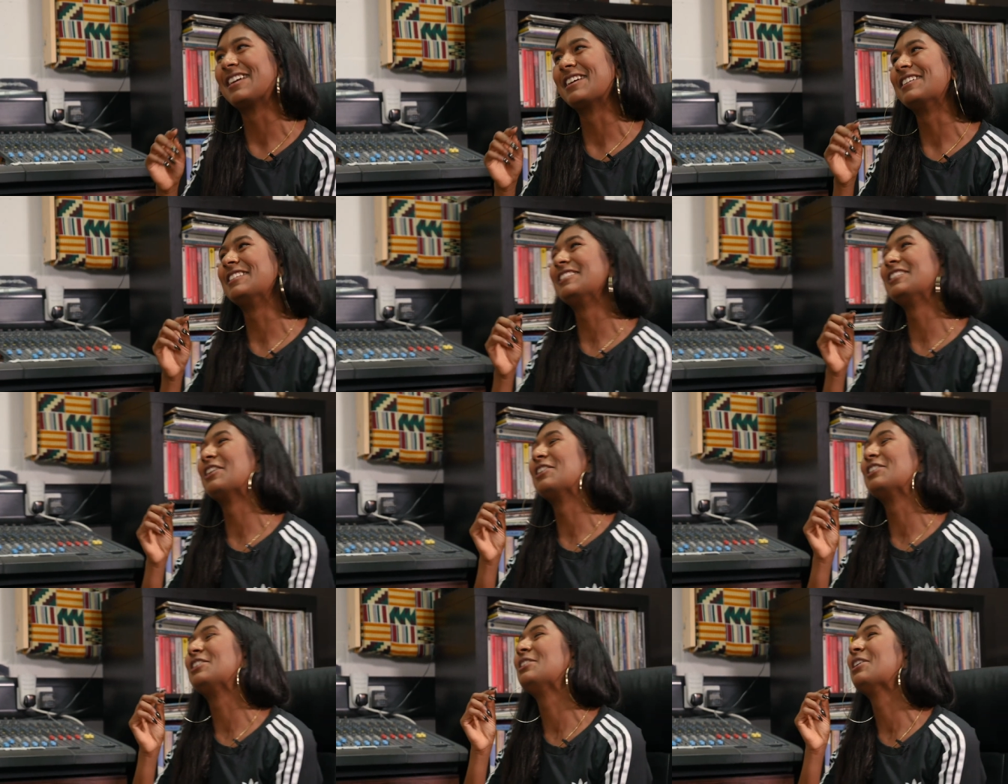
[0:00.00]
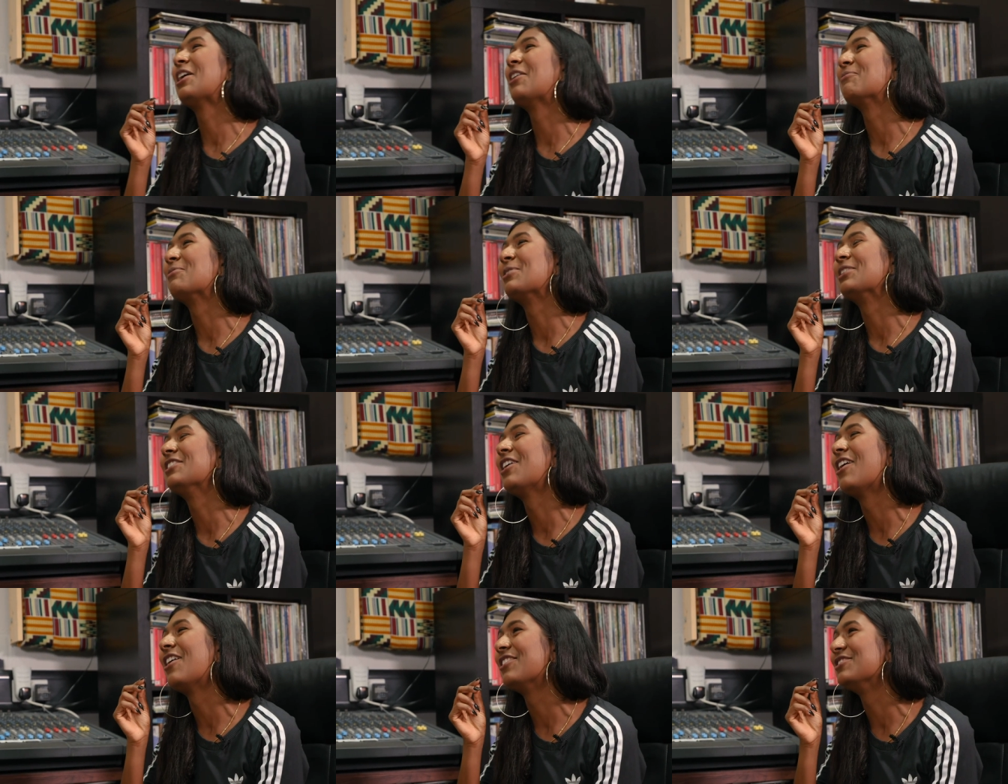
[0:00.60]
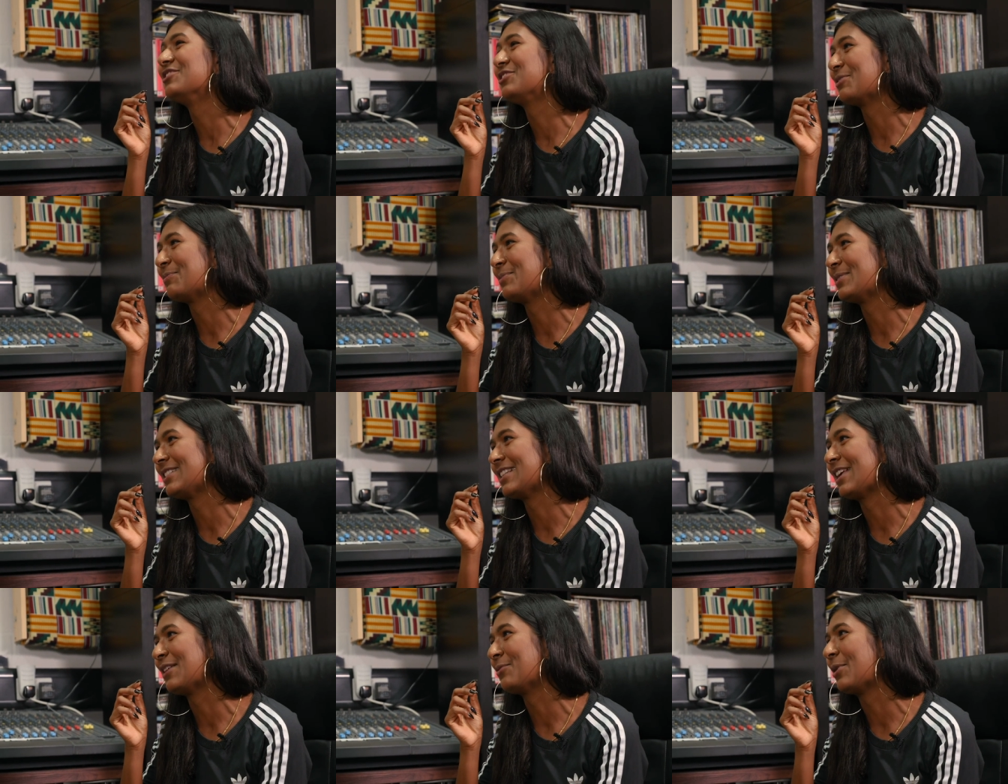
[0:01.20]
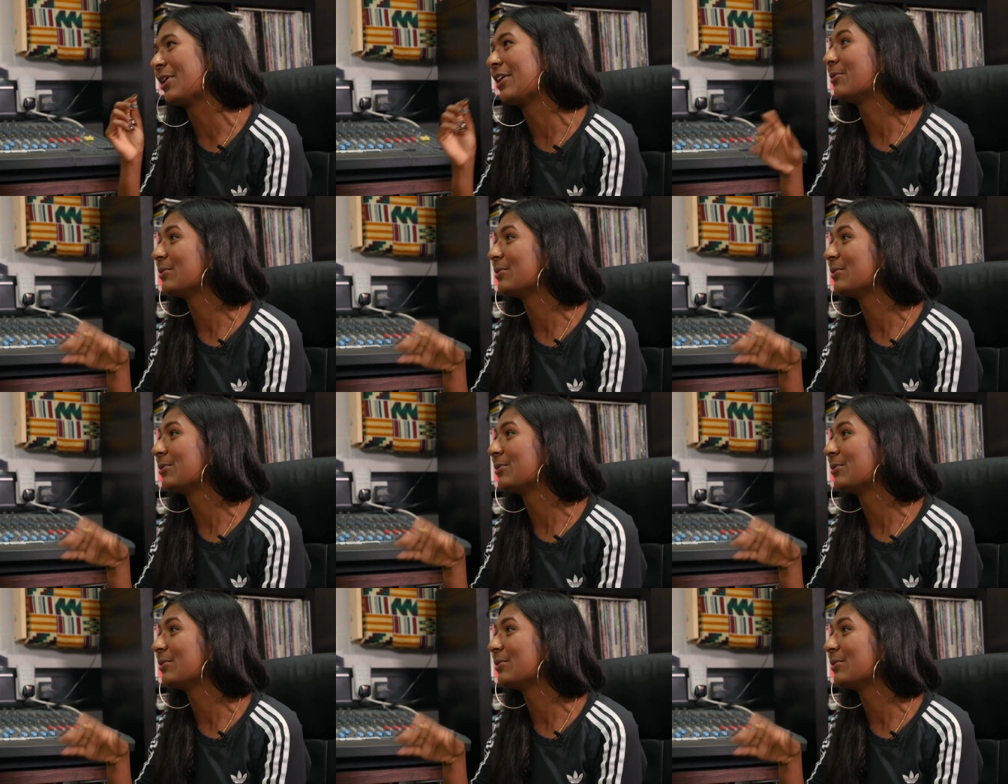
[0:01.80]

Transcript: God, no, you 100% were.